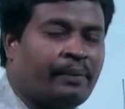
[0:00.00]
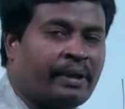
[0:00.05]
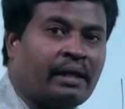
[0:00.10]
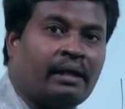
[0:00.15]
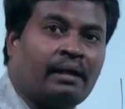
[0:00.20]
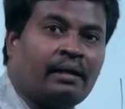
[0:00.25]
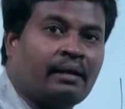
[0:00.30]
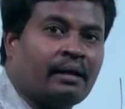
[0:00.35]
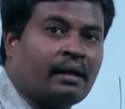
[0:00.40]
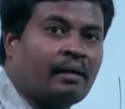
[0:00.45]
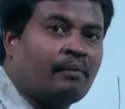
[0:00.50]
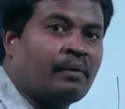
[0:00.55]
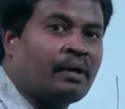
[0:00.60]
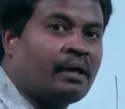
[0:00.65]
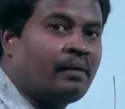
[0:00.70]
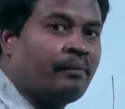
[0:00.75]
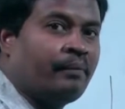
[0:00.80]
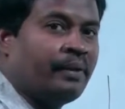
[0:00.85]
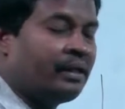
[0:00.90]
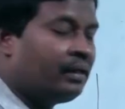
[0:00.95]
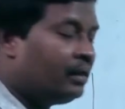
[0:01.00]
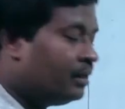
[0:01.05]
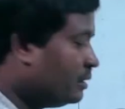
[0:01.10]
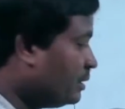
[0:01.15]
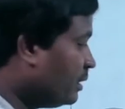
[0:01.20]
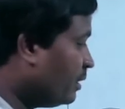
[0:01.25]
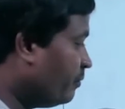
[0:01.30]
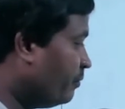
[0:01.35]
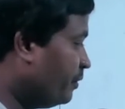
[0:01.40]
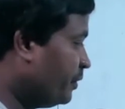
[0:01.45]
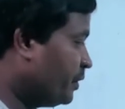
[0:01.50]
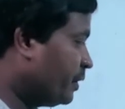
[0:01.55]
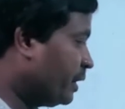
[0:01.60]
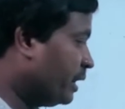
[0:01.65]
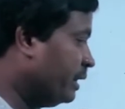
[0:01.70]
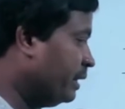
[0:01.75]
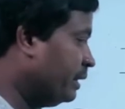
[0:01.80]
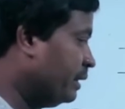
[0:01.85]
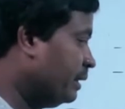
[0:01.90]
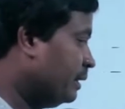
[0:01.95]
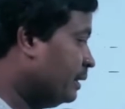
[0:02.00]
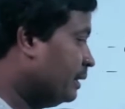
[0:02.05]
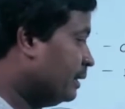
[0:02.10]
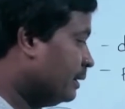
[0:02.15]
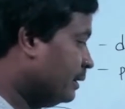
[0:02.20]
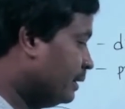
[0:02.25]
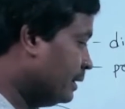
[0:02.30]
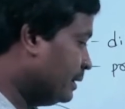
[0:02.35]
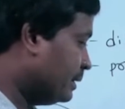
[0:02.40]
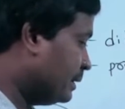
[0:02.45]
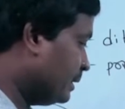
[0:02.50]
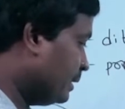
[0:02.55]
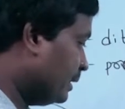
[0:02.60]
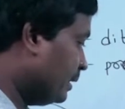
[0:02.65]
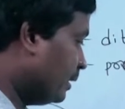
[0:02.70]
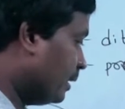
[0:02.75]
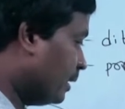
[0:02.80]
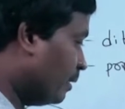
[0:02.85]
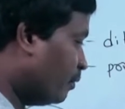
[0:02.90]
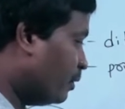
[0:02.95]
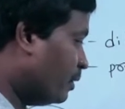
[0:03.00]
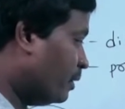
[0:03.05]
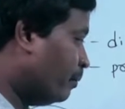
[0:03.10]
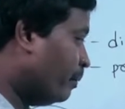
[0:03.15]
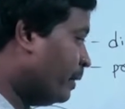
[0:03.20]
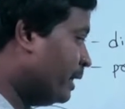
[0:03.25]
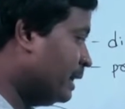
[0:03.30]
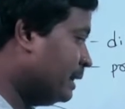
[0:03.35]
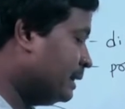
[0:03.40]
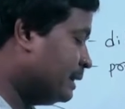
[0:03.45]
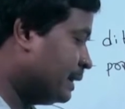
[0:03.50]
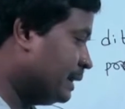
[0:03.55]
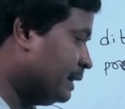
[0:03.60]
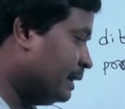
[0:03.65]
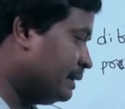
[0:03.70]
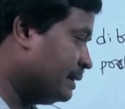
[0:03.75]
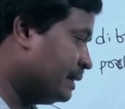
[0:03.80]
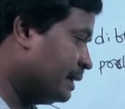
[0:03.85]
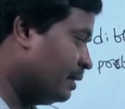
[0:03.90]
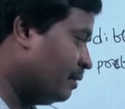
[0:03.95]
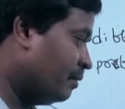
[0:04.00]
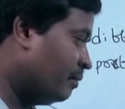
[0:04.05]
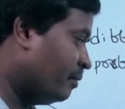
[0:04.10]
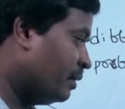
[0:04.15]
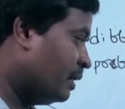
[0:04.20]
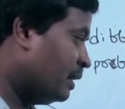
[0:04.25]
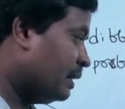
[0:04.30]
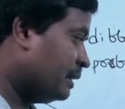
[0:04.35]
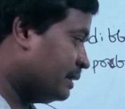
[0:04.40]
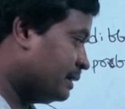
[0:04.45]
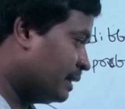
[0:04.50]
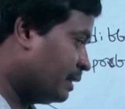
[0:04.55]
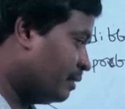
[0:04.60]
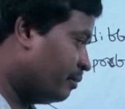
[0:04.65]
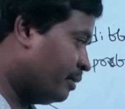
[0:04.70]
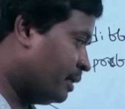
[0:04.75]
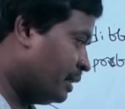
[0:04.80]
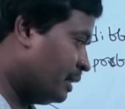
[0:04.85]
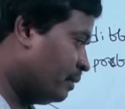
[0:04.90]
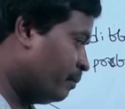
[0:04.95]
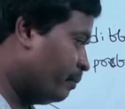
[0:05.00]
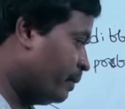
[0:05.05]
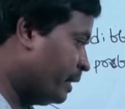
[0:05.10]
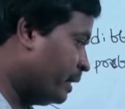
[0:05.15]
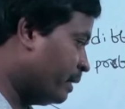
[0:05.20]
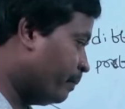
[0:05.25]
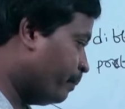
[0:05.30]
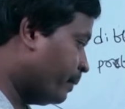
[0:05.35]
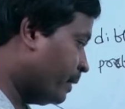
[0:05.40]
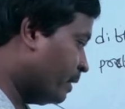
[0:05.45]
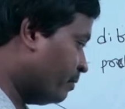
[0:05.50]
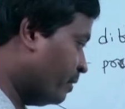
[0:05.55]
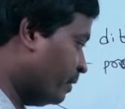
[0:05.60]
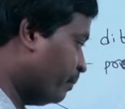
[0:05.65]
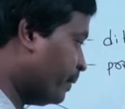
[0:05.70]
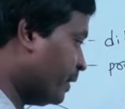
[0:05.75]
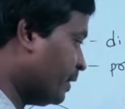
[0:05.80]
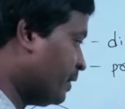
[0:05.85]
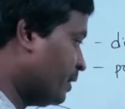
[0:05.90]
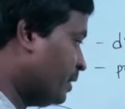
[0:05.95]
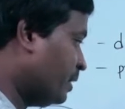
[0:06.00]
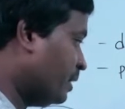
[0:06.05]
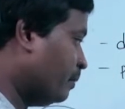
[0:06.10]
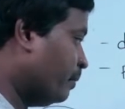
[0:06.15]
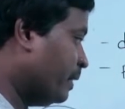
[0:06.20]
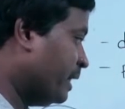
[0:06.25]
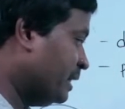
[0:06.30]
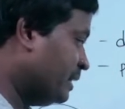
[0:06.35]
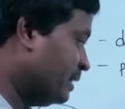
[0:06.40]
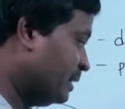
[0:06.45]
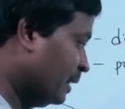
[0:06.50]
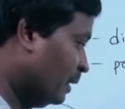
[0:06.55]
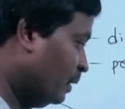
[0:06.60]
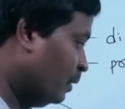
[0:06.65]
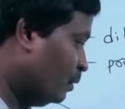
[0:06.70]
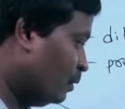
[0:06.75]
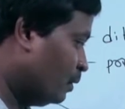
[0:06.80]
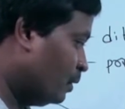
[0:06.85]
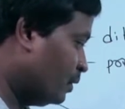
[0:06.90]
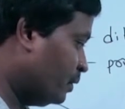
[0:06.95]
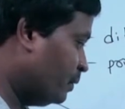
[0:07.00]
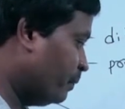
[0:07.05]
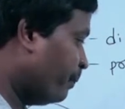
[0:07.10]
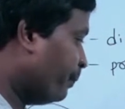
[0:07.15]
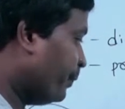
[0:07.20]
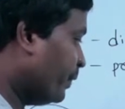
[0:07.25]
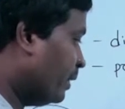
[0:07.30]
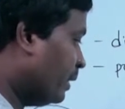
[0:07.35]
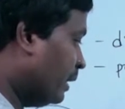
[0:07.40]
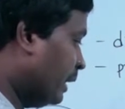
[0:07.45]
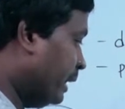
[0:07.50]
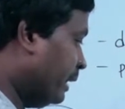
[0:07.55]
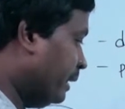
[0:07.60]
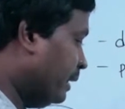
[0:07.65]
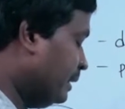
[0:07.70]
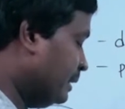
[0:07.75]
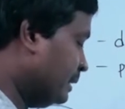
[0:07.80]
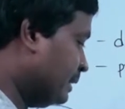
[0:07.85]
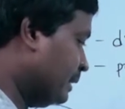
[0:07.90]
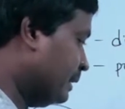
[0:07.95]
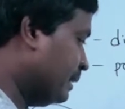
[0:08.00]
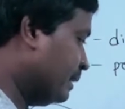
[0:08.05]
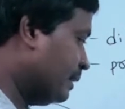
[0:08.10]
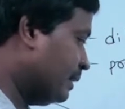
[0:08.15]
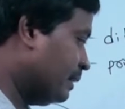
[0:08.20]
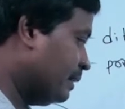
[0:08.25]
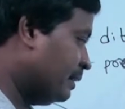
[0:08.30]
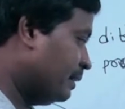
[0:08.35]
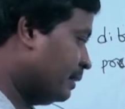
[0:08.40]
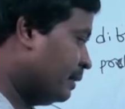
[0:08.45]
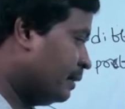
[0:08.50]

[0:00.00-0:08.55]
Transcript: parenchyma, because of which contain this covered by cell wall made up of deposited by cellulose, and inside the